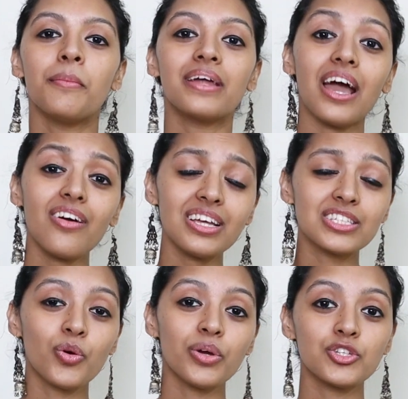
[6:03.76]
But now
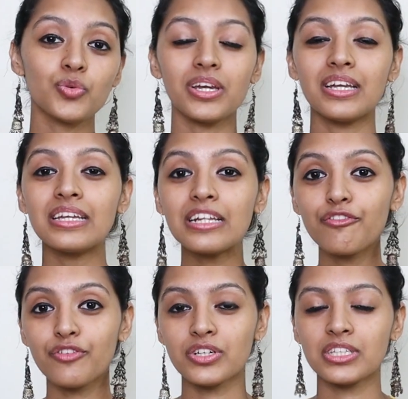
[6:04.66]
let's go into it a little
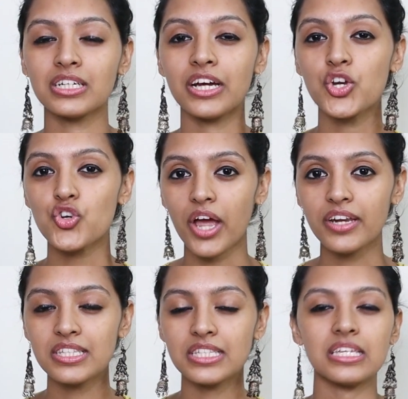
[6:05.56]
further and try
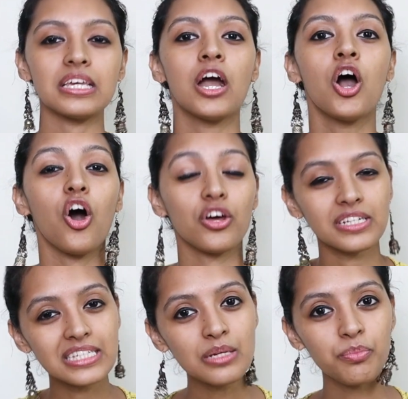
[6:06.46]
to see on
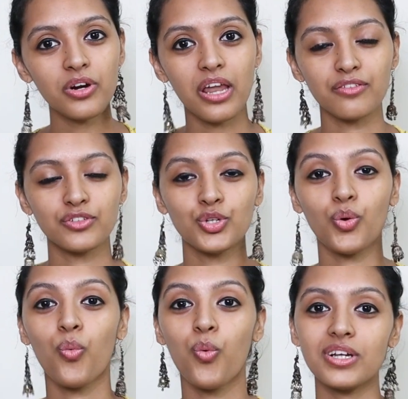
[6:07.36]
a deeper
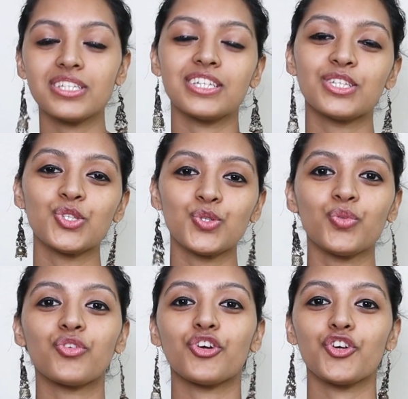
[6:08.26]
level what is a
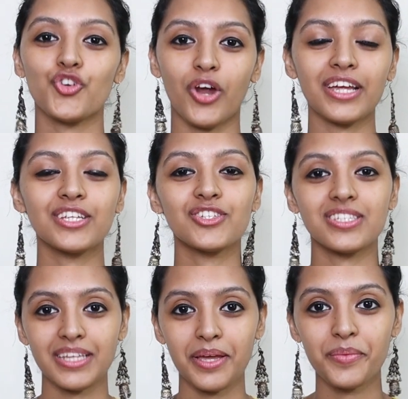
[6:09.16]
sutra trying to
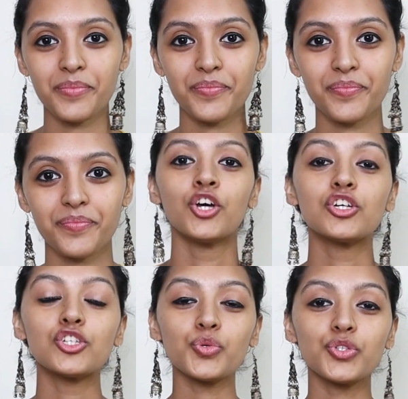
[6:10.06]
say.
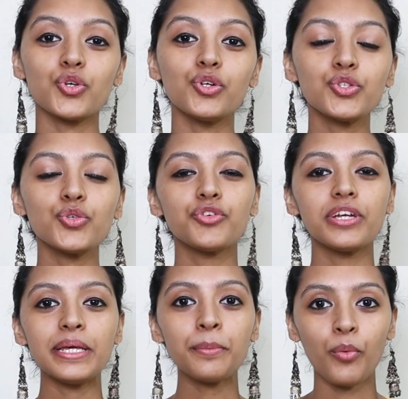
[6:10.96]
So it's also
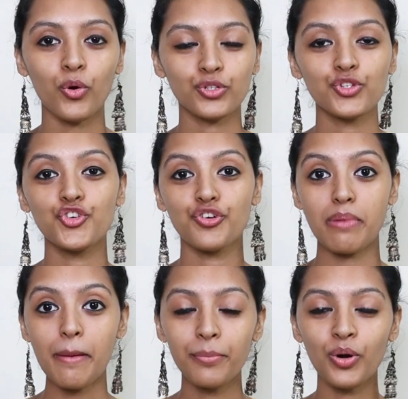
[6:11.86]
really important to
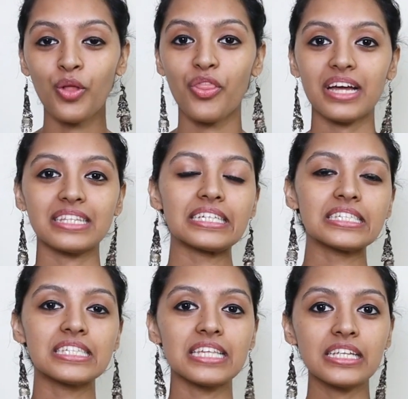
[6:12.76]
remember that
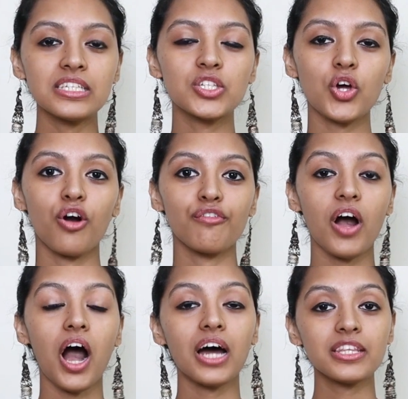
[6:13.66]
this sense of
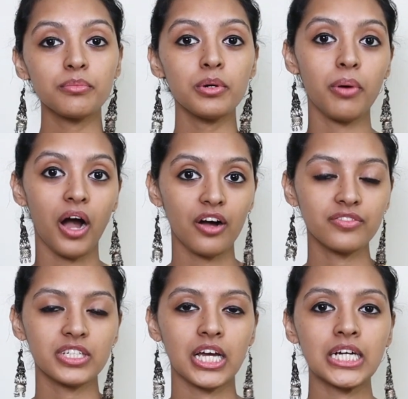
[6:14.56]
Atma
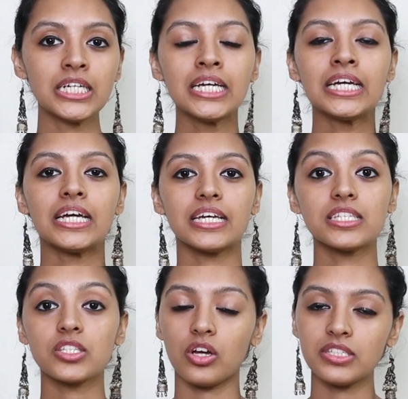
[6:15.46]
Bhavana
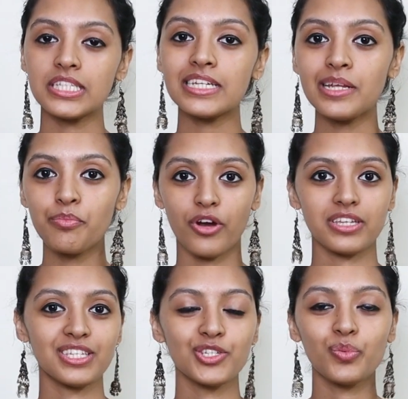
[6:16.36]
is constantly
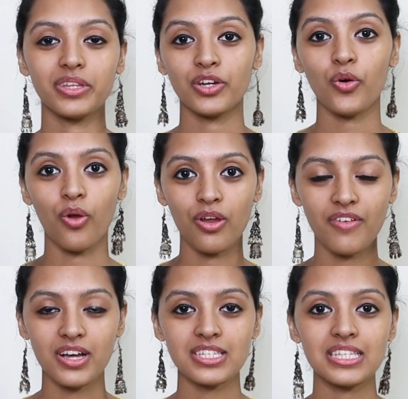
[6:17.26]
present within all
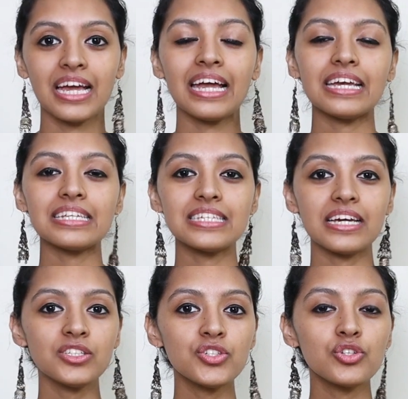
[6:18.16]
of us. It
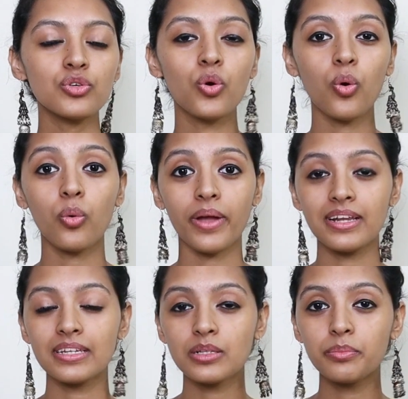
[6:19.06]
tends to go away
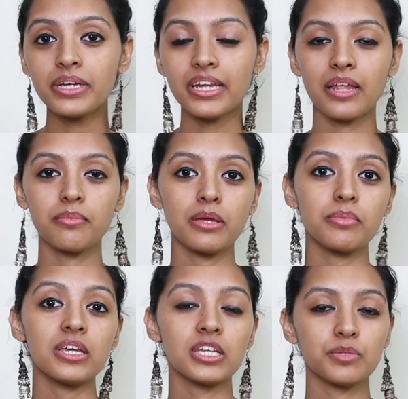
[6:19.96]
a little bit and
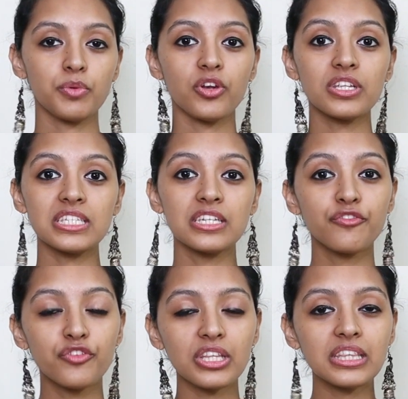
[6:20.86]
maybe experience
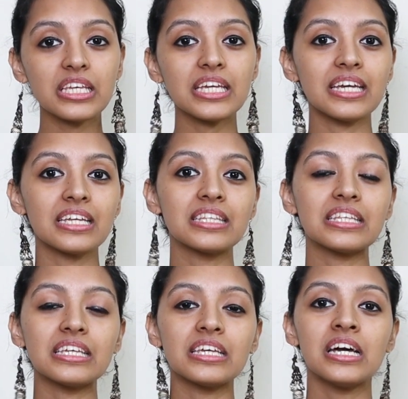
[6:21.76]
nivritti in
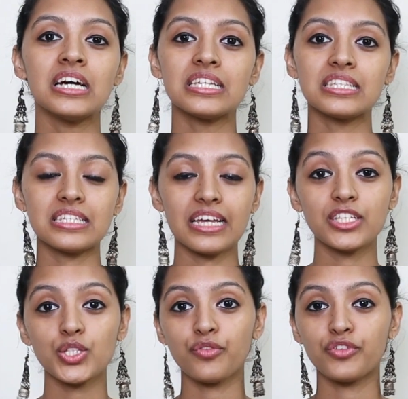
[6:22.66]
the
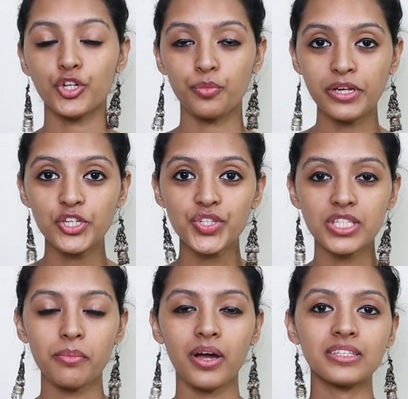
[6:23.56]
states of Nirbija
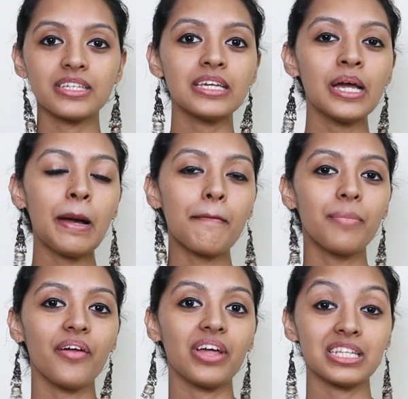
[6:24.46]
Samadhi,
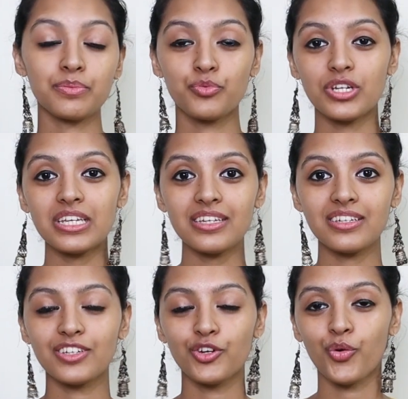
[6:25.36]
but that's
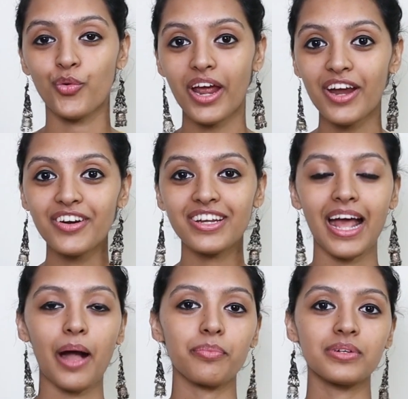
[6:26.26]
pretty, rare. It
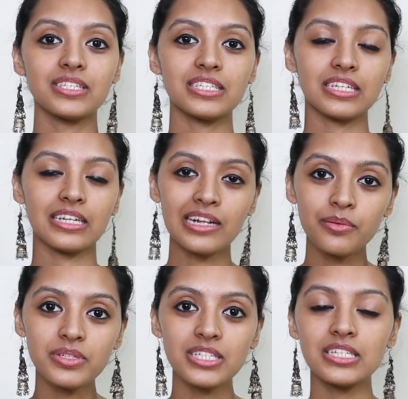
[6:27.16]
happens in
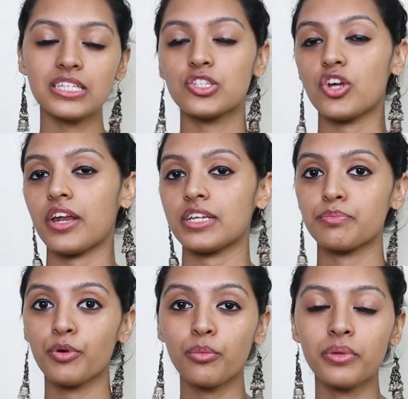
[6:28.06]
glimpses, it's not
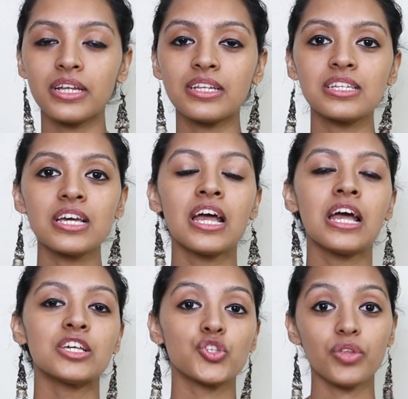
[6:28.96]
as permanent.
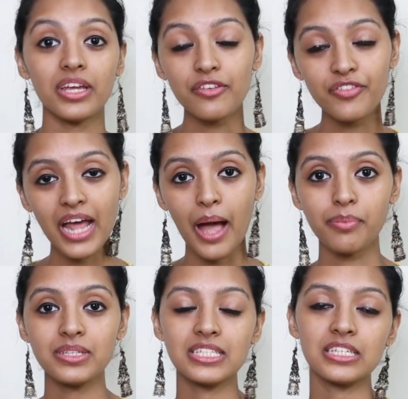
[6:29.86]
So then if it
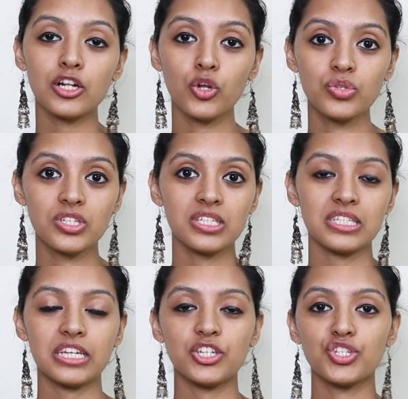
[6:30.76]
happens in closer
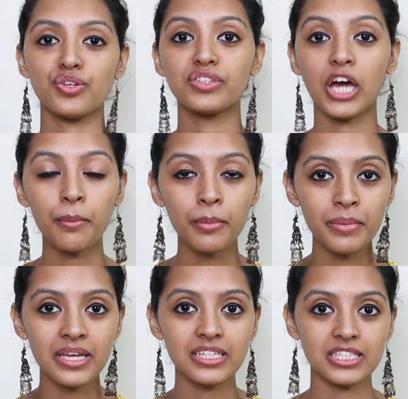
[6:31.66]
stages of
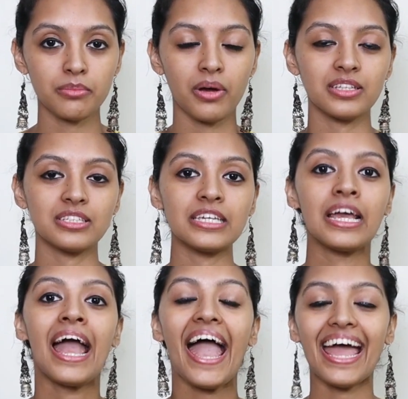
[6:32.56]
Dharmamegha
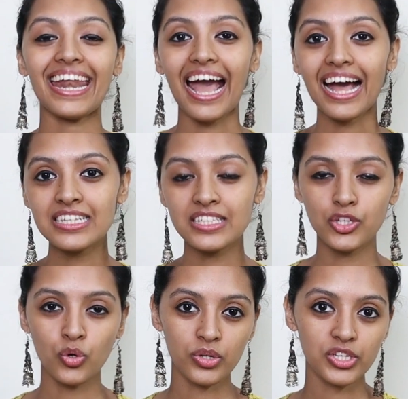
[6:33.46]
Samadhi, and as the
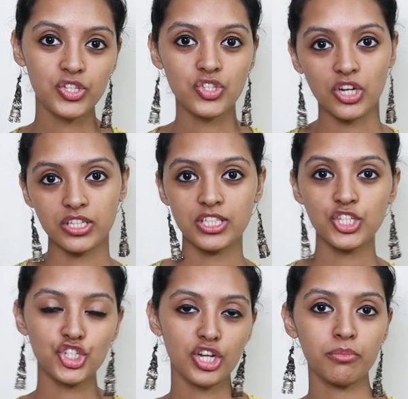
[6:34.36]
yogi is
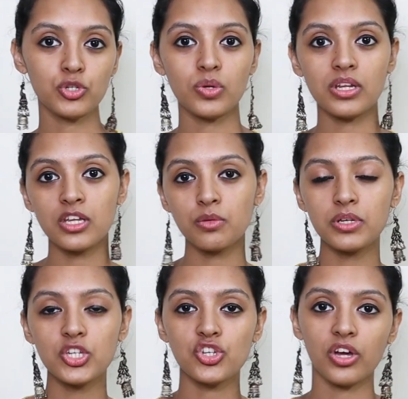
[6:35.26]
transitioning between
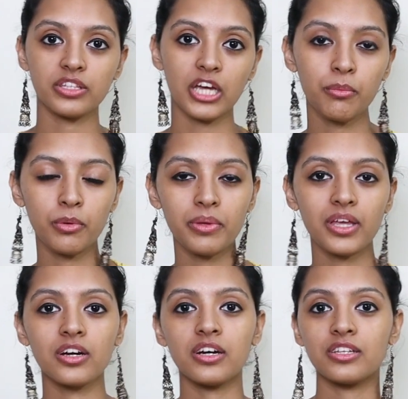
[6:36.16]
Nirbija and
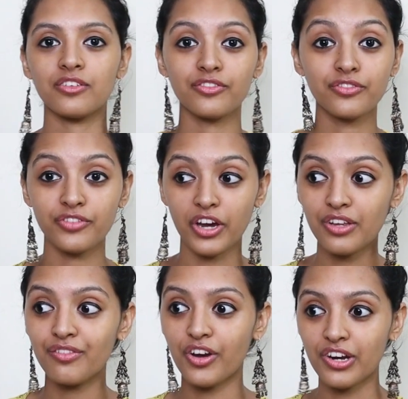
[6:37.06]
Dharmamegha and
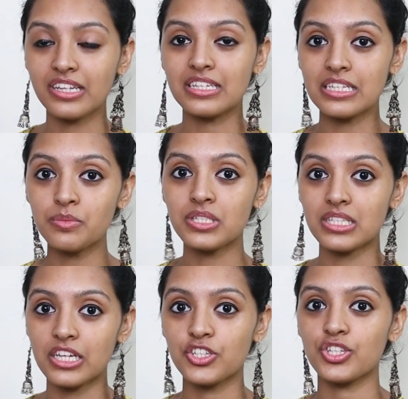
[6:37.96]
very, very deep
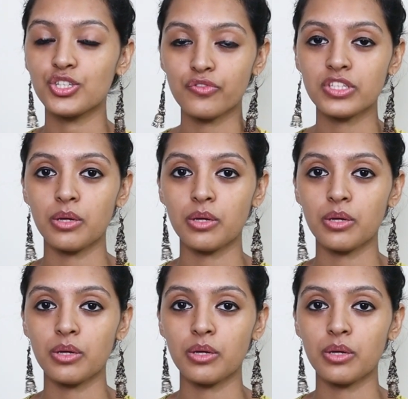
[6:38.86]
stages of